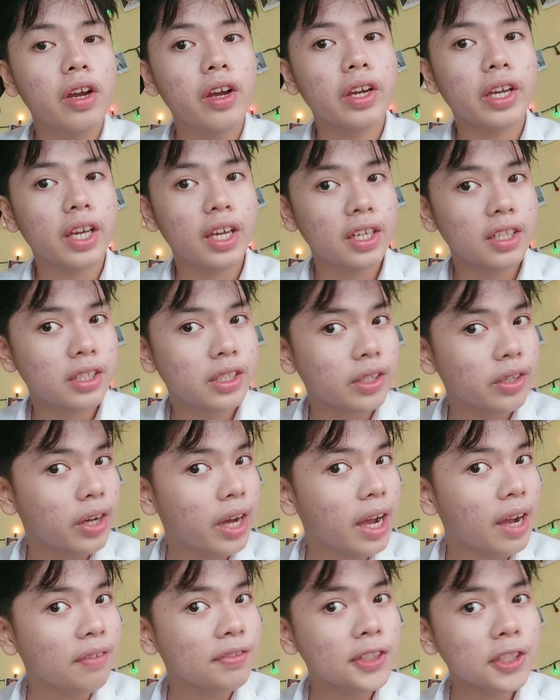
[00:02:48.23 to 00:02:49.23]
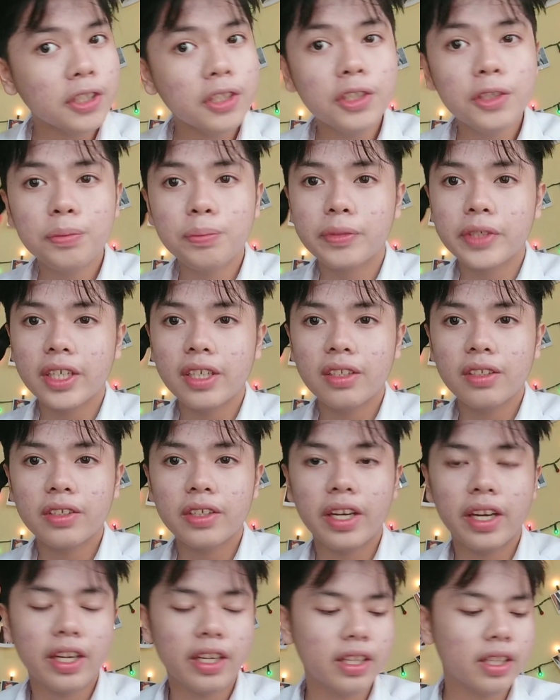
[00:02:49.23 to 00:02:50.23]
Okay, so after you braid
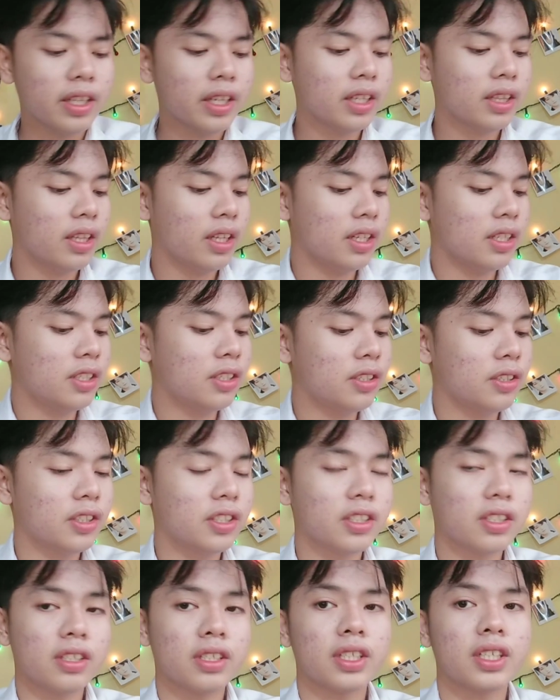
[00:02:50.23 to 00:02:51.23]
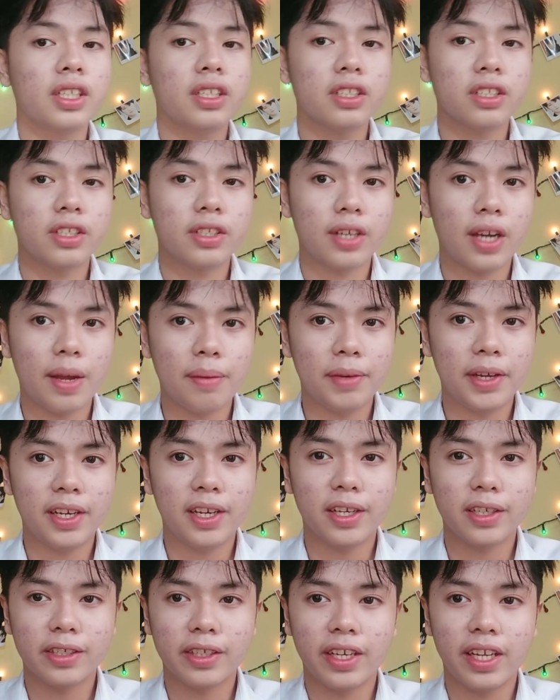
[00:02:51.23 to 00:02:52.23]
your hair like this, you're just gonna grab
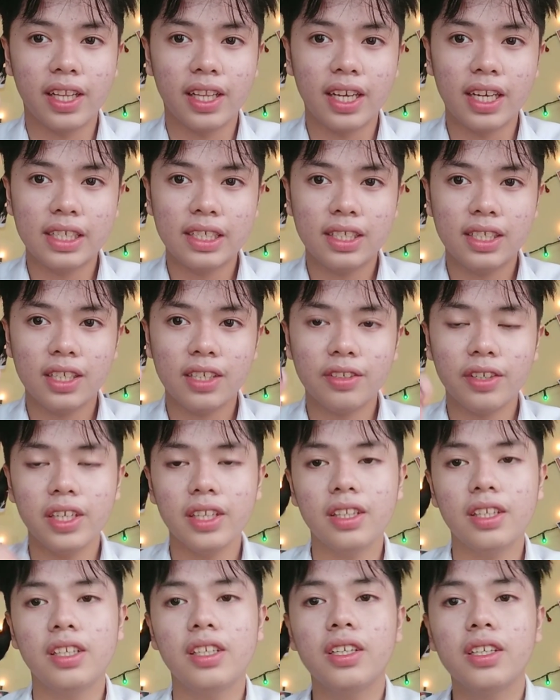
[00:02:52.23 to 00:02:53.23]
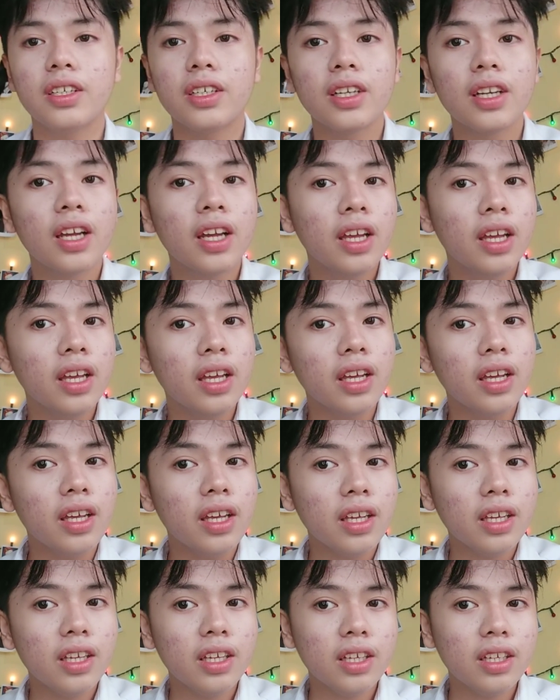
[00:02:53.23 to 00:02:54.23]
another elastic right here
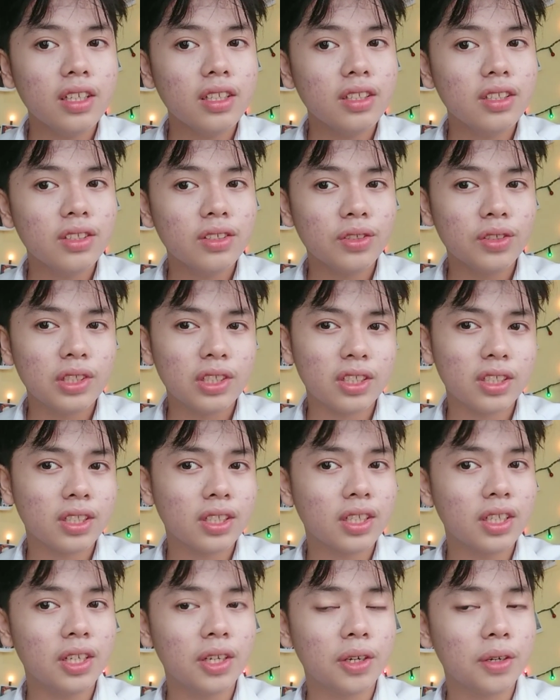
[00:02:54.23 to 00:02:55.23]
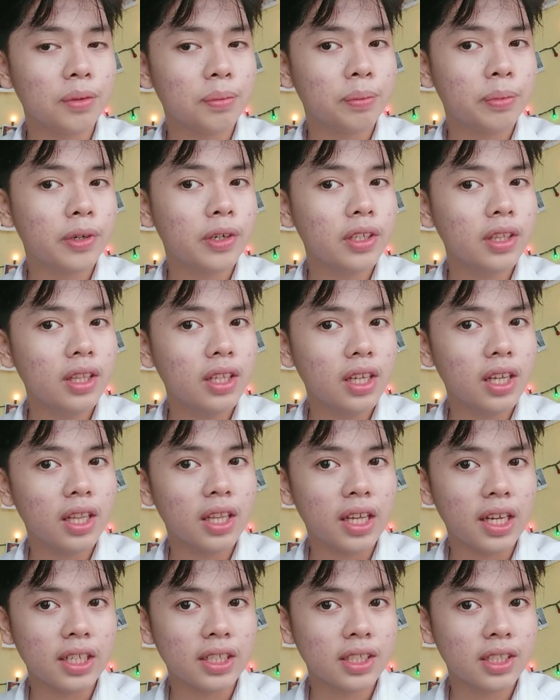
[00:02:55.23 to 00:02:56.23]
and you're just gonna put the
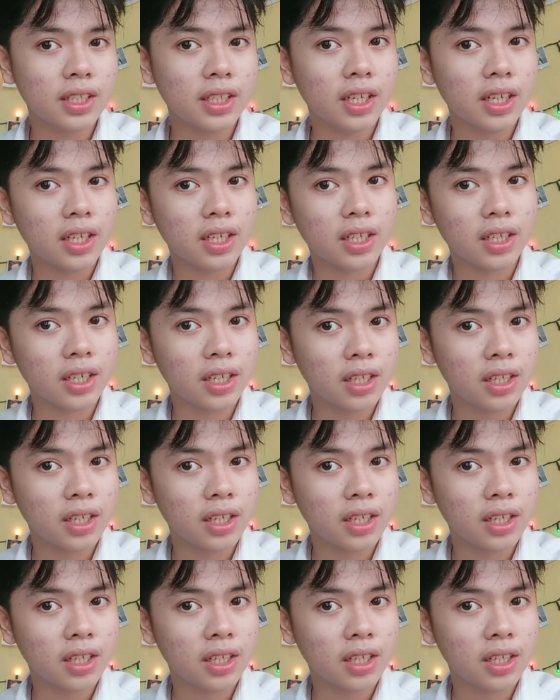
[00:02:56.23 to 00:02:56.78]
elastic